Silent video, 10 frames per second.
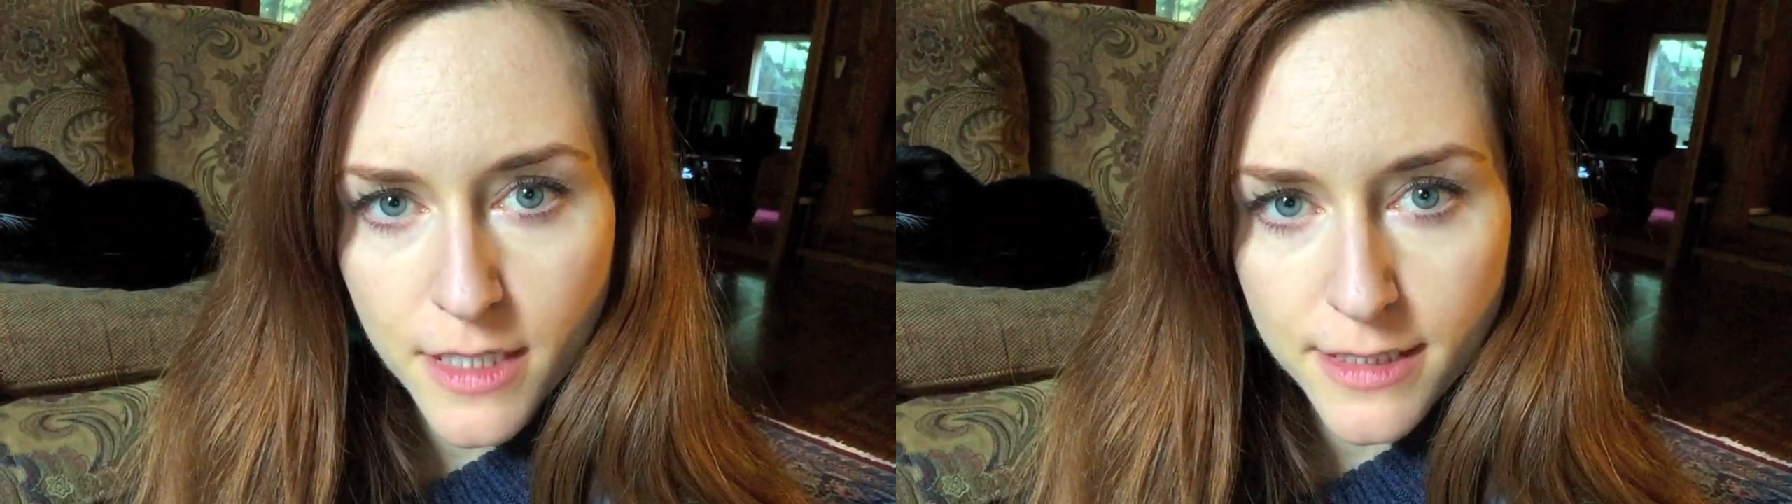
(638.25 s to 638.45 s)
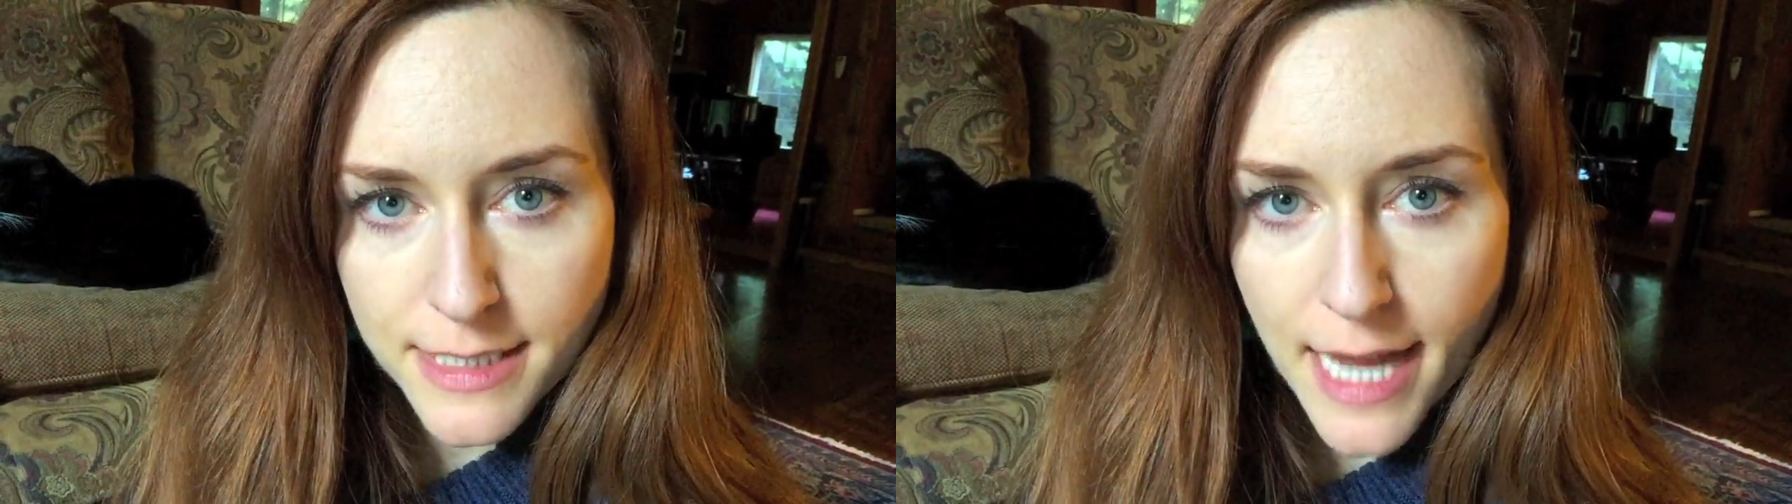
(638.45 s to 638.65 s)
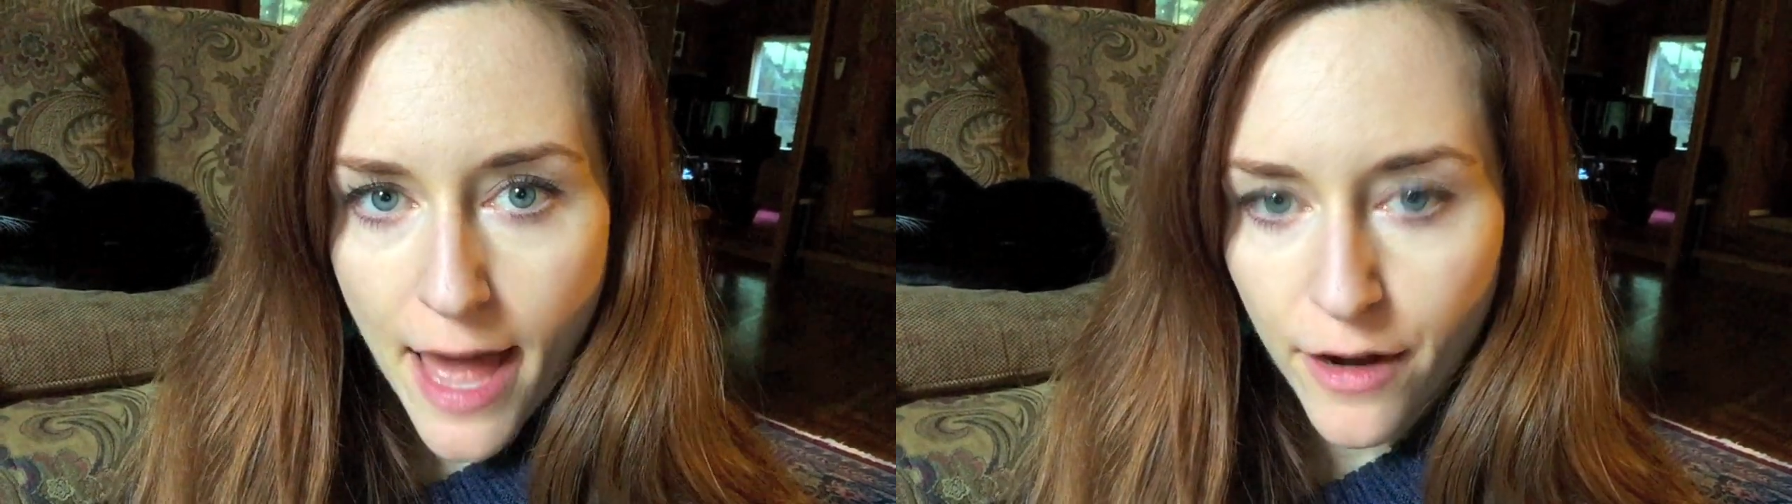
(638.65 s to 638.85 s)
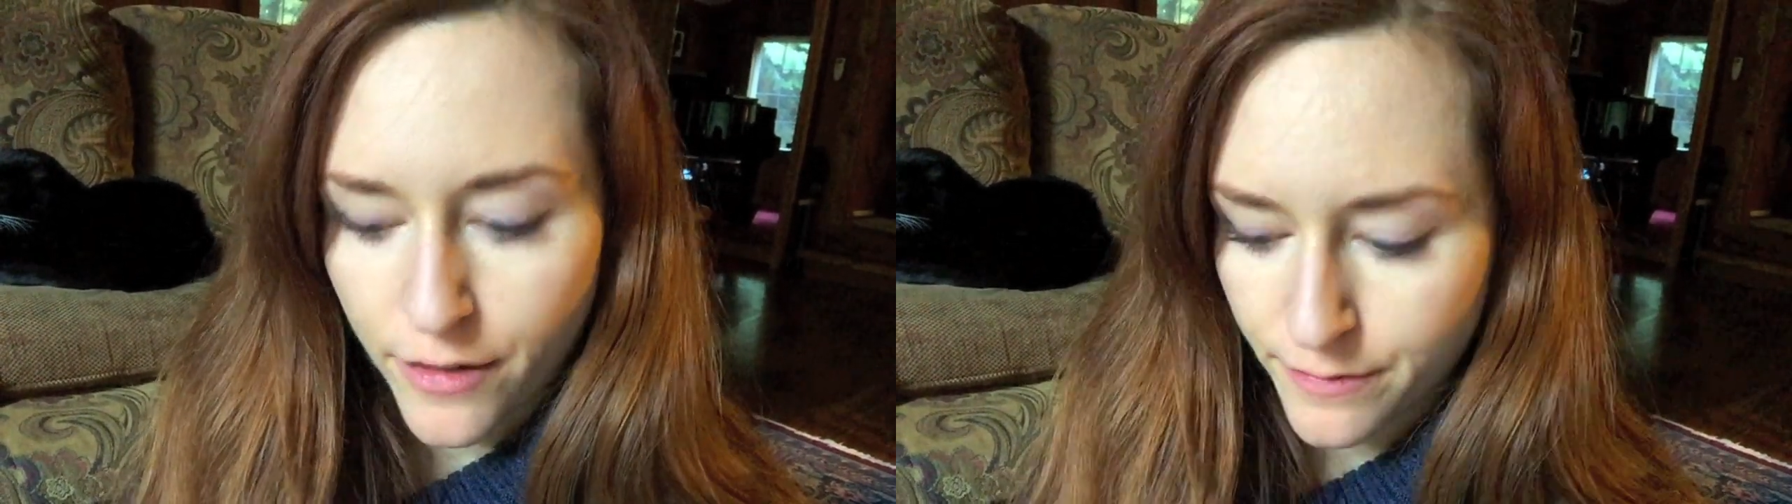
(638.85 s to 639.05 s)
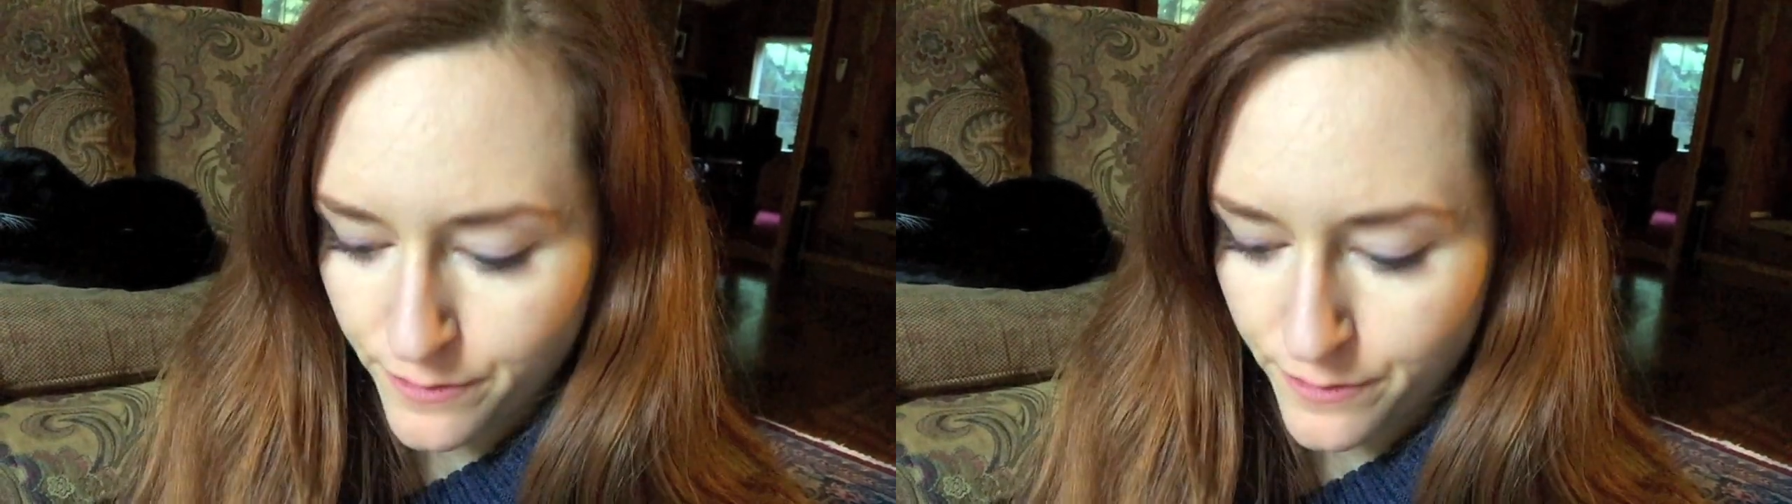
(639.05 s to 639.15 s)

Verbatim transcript: Seattle.